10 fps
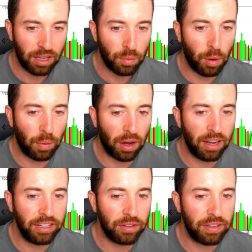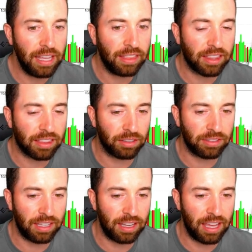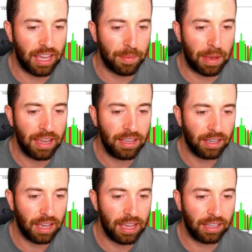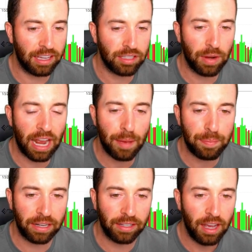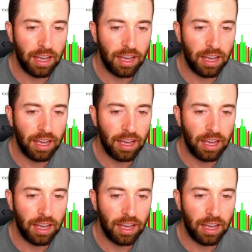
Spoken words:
Well, we're underneath the 13 EMA, and guess what happened?